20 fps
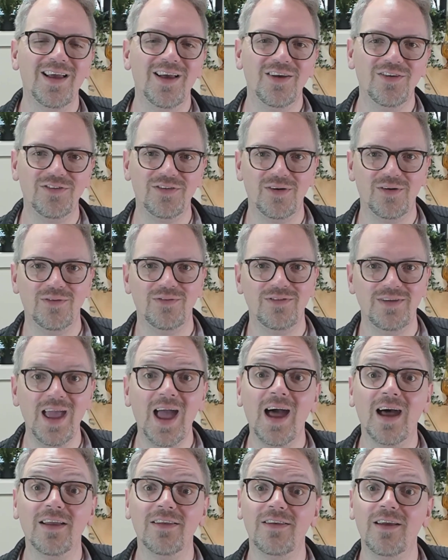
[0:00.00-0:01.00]
So
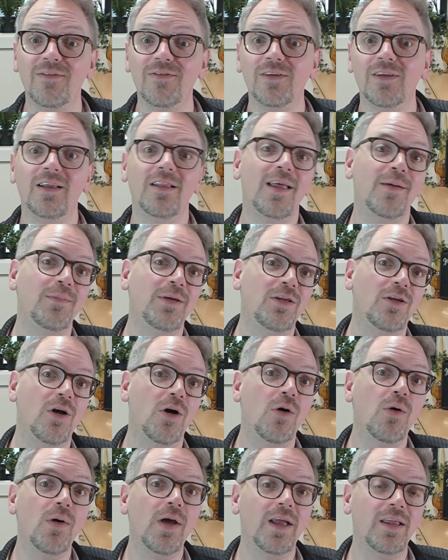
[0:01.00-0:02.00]
yeah, definitely let me
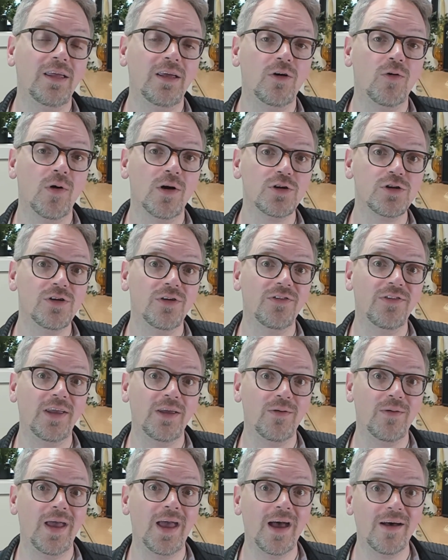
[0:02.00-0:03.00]
know any questions that
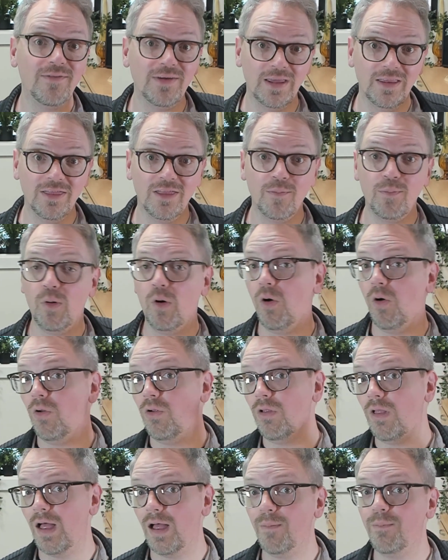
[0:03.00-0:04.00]
you have in the
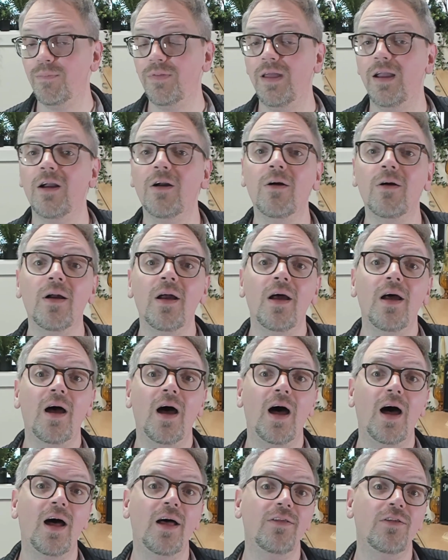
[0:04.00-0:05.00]
poll up there
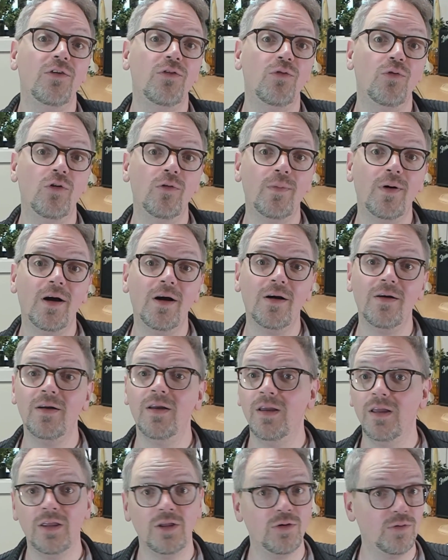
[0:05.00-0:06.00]
on the toolbar.
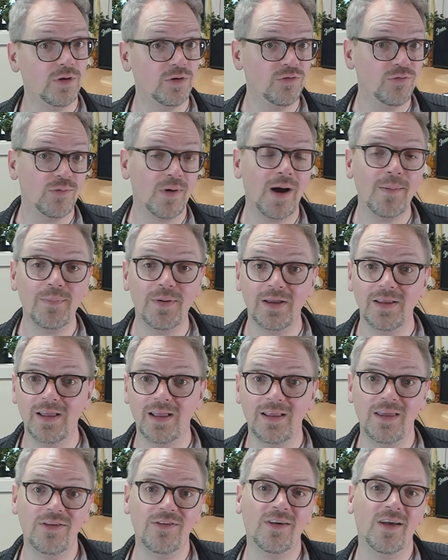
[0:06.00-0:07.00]
You can drop in
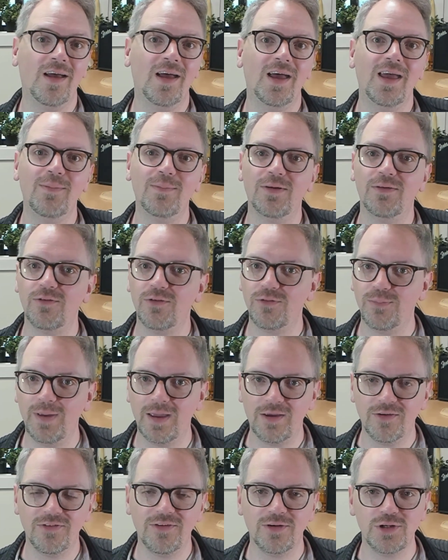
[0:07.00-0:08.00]
anytime and just
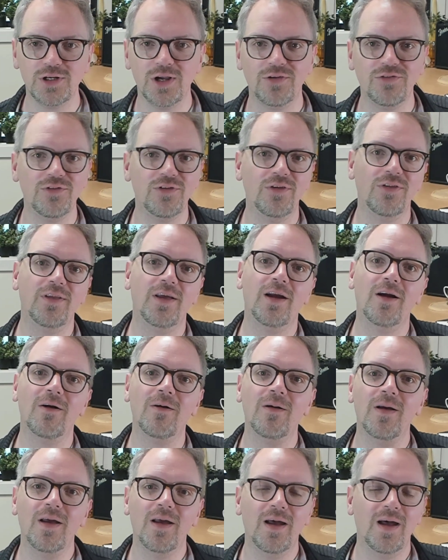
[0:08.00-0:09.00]
make a suggestion
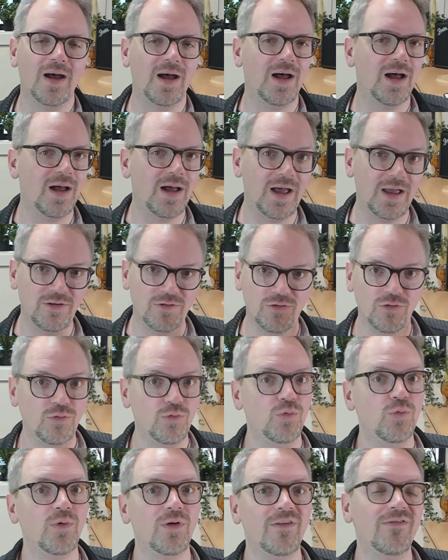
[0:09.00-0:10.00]
there. I
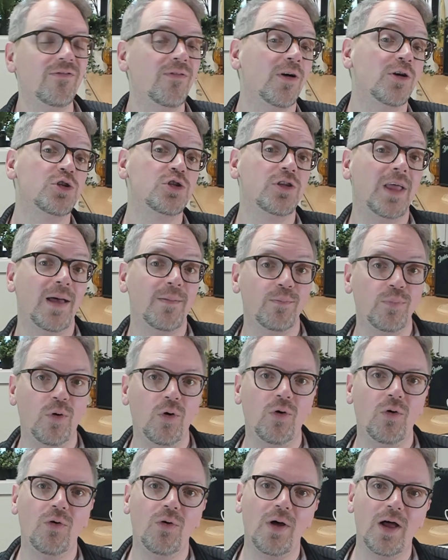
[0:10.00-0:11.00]
do refresh that
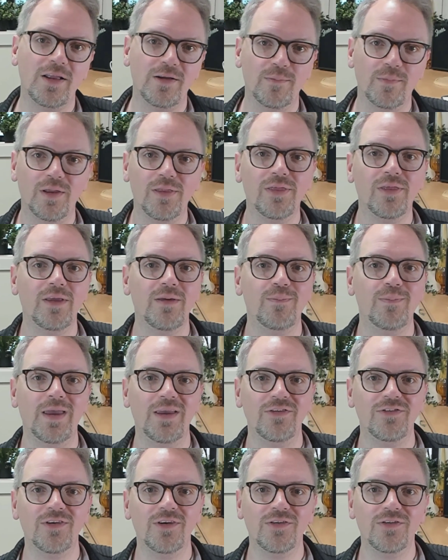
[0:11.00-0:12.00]
poll on a monthly
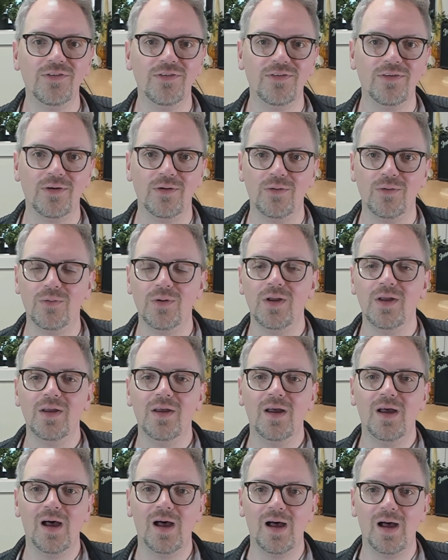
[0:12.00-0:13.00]
basis, so
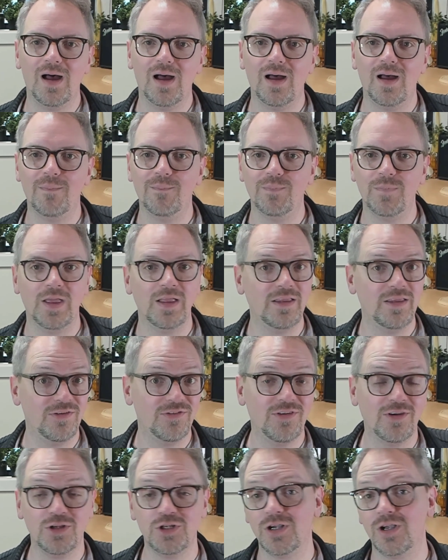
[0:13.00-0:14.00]
any
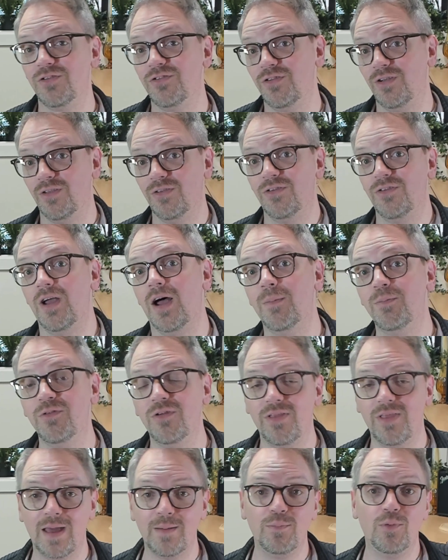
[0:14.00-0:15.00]
suggestions up
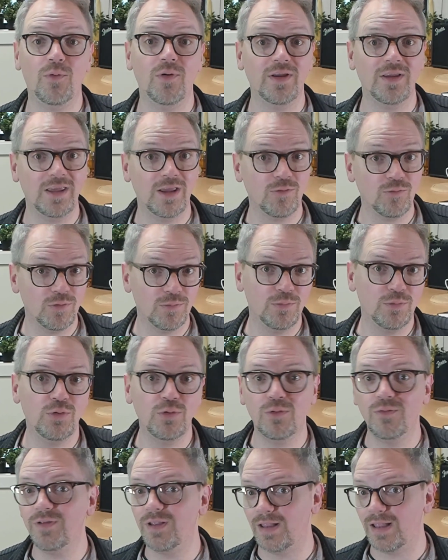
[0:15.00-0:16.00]
to that point get
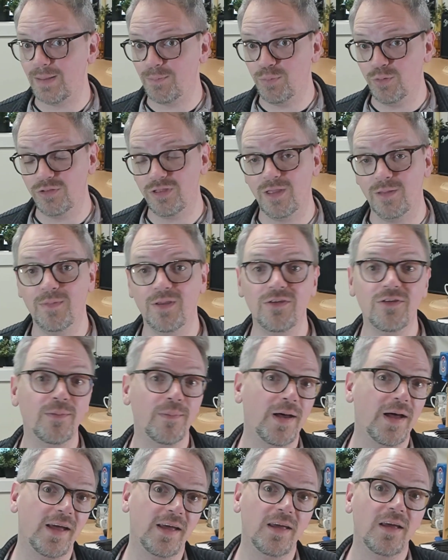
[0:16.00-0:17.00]
removed and I put them into
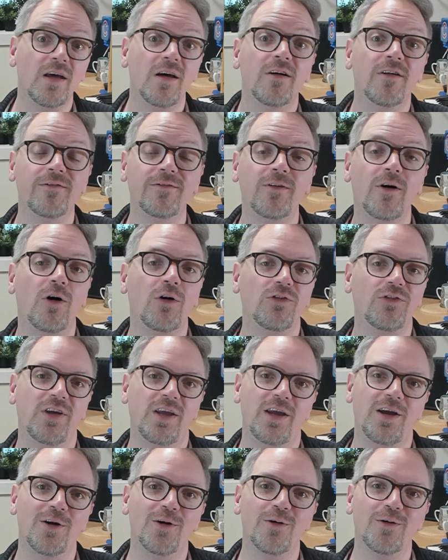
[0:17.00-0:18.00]
my vault
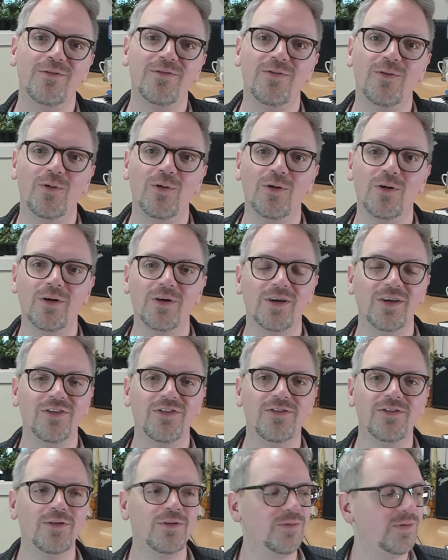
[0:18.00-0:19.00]
here for
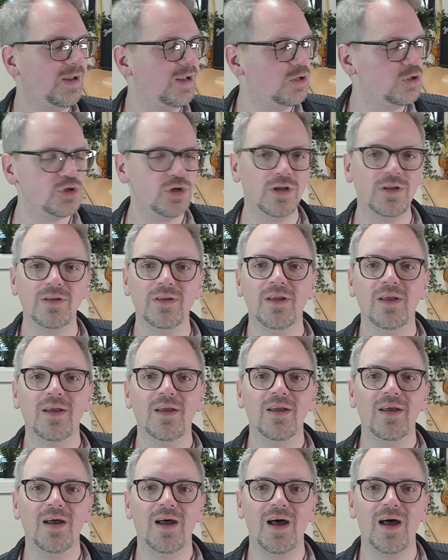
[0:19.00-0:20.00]
consideration,
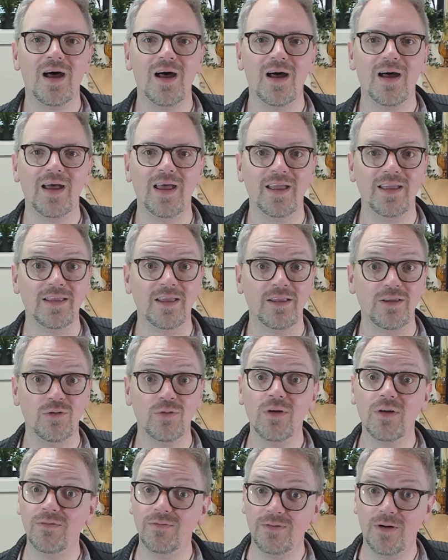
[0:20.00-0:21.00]
and then you
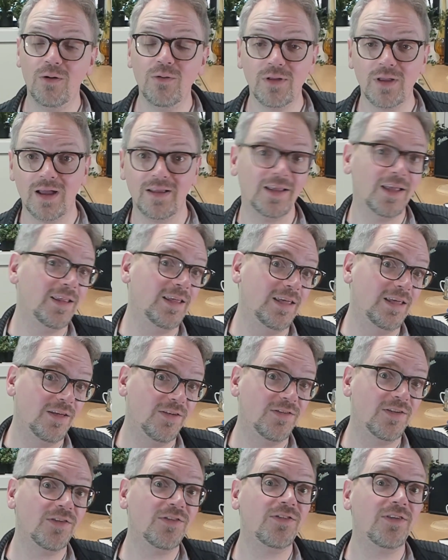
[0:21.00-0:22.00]
can vote on any
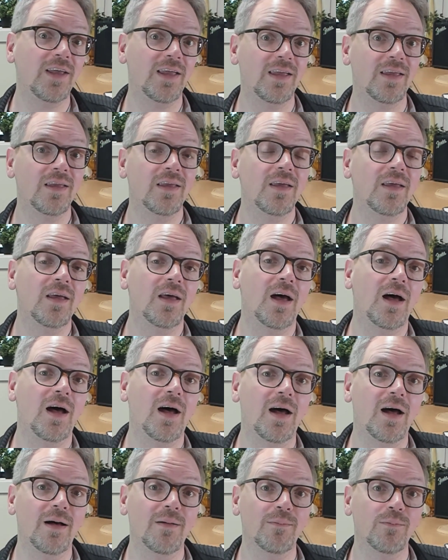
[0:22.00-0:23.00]
existing
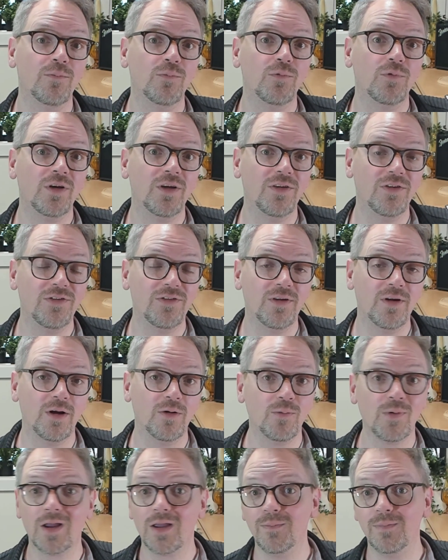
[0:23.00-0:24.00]

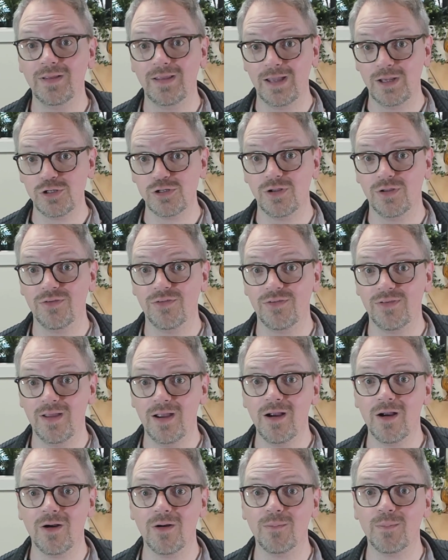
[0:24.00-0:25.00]
recommendations
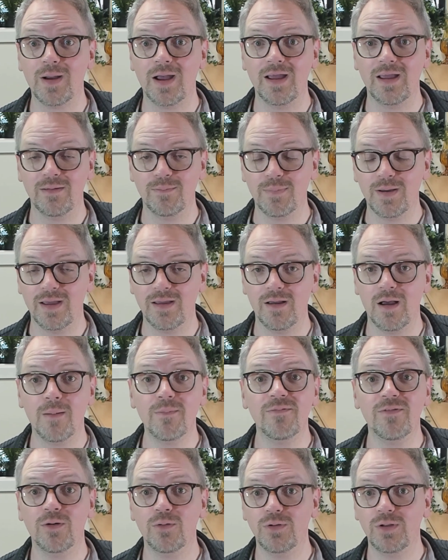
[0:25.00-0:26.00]
there by
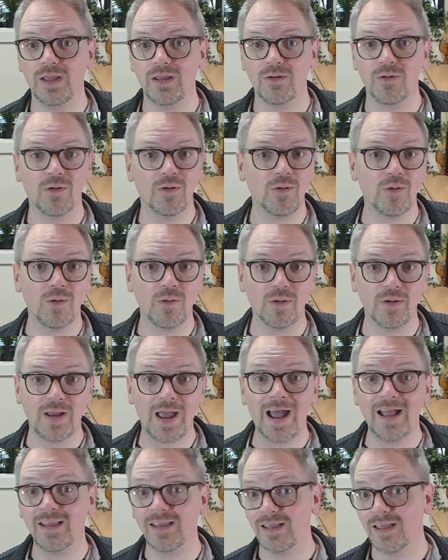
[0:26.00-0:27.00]
upvoting or
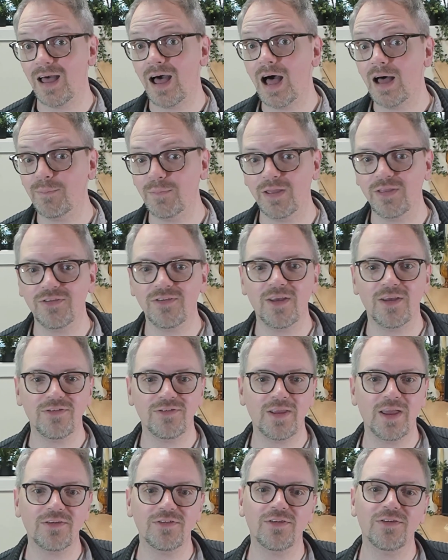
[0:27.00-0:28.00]
adding comments as
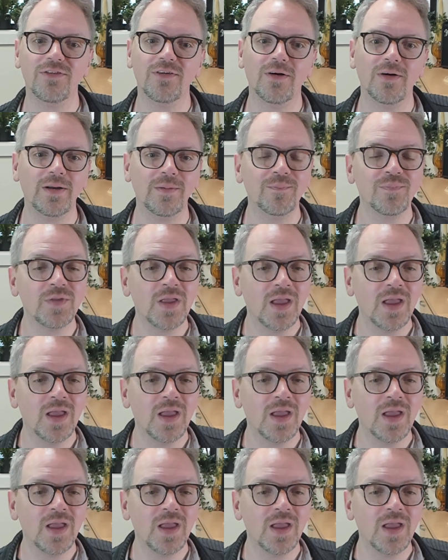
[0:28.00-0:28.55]
necessary.